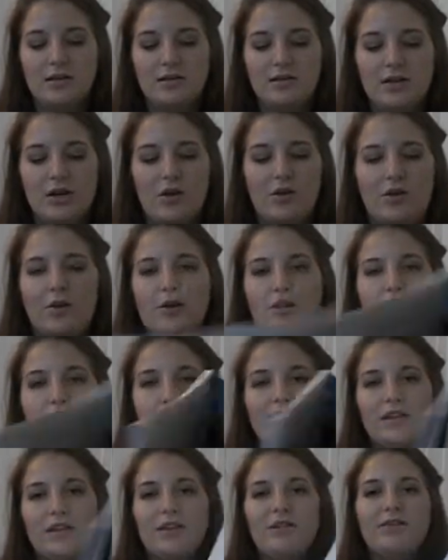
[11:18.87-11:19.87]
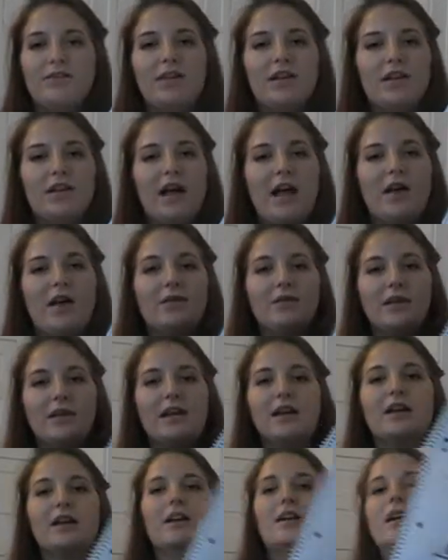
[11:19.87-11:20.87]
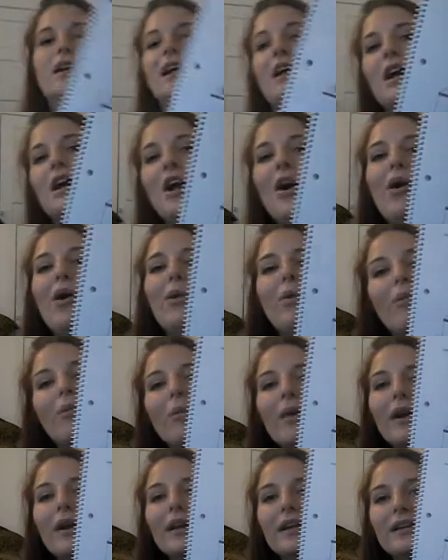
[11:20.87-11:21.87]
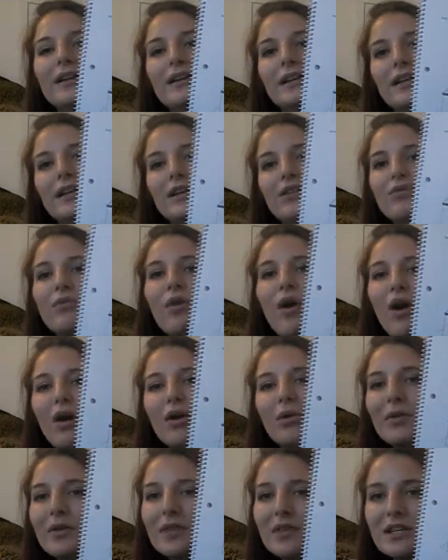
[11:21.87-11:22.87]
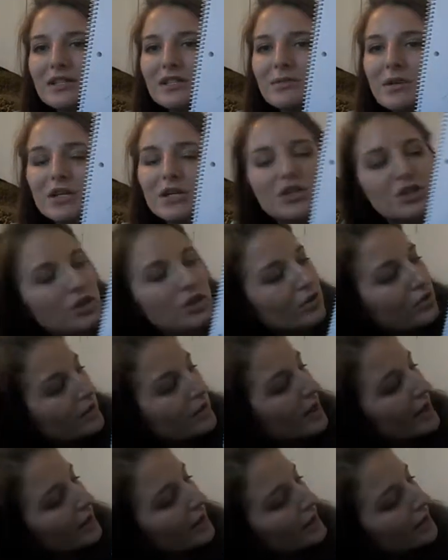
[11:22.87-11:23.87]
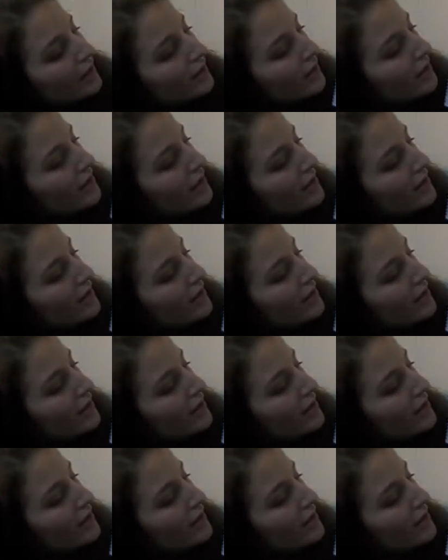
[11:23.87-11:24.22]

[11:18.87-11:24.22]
So you have to like fill it out, like what is wrong with this picture. Like